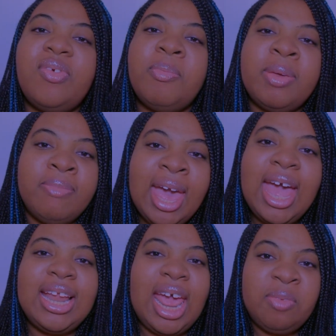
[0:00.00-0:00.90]
be
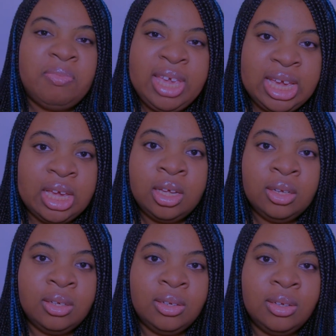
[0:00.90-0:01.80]
mad at me.
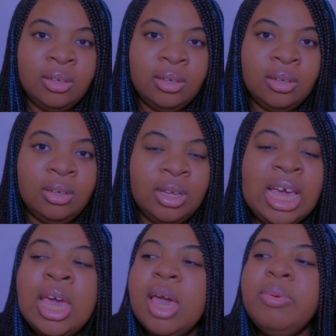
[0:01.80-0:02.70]

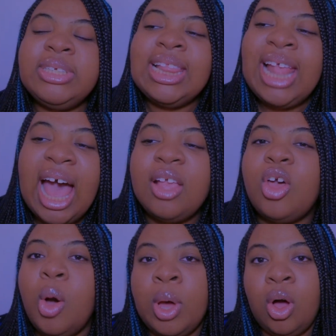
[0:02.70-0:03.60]
It was a
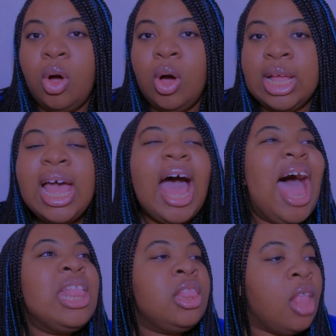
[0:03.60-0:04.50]
lot going on.
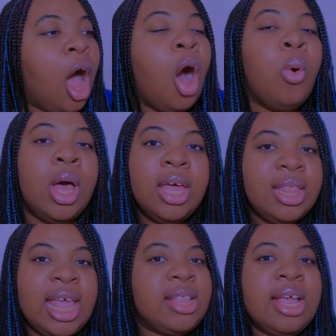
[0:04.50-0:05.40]
I know
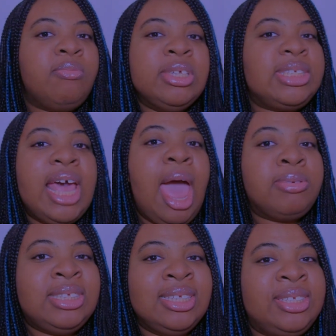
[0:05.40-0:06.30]
that there was an
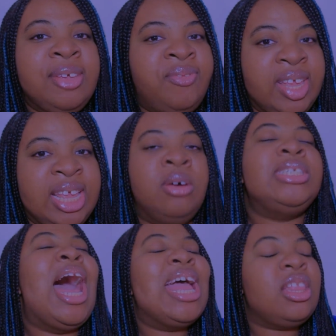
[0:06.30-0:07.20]
absence in videos.
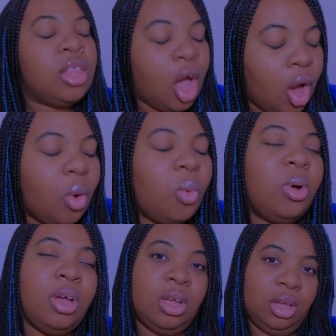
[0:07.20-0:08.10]
I know,
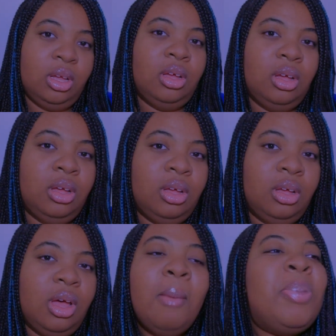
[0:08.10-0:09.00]

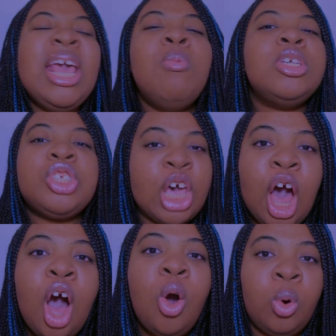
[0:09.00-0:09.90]
but it was
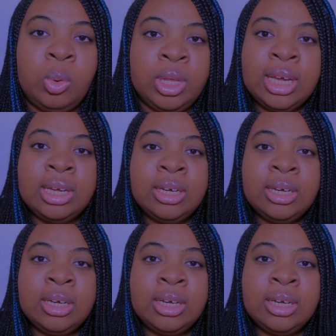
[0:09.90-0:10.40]
cold, and